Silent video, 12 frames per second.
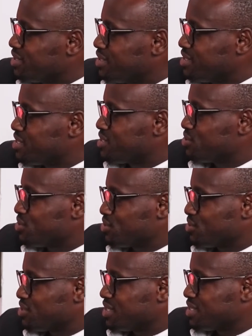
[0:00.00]

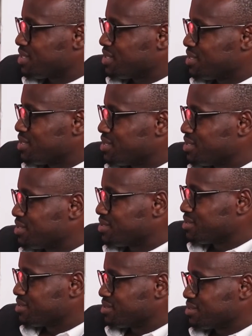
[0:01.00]
institutions that are
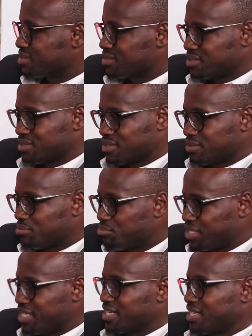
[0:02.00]

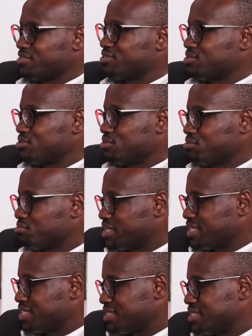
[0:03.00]
big enough to
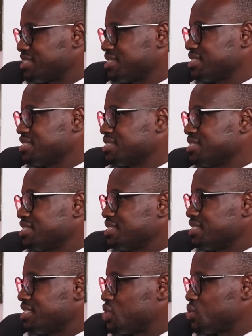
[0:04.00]
manage this.
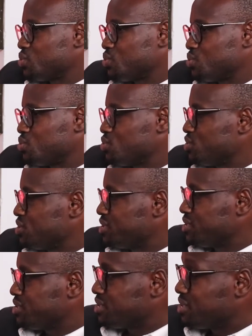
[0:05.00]
Then 2
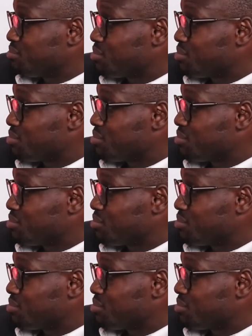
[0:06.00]
is the